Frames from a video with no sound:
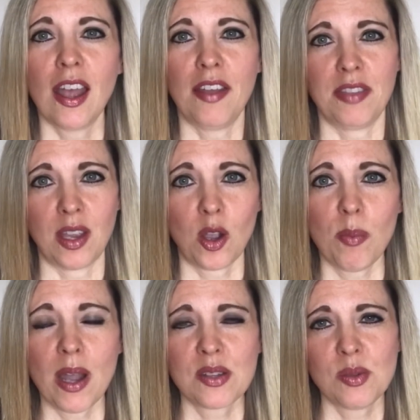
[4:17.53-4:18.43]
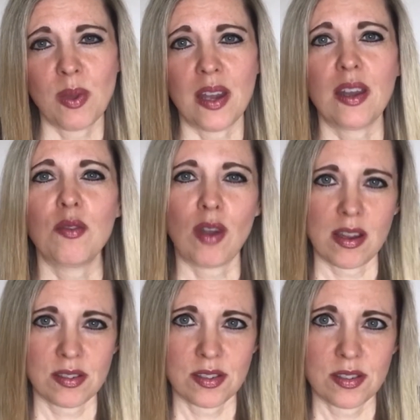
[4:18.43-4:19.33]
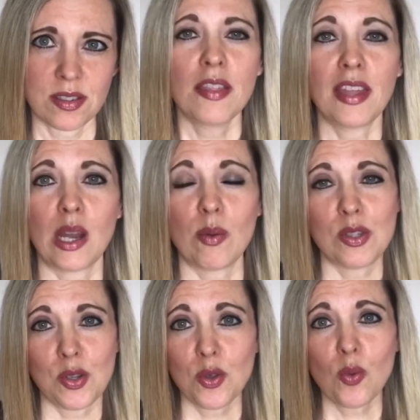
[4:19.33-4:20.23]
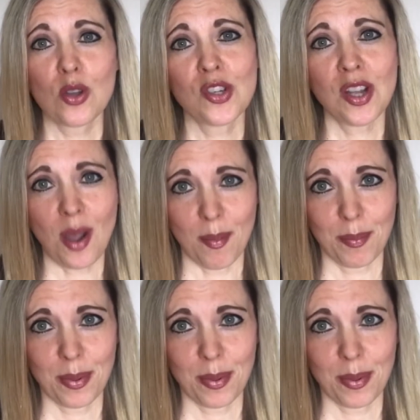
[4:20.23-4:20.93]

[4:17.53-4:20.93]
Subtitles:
and then go back to bed and rest. Then I would do the washing up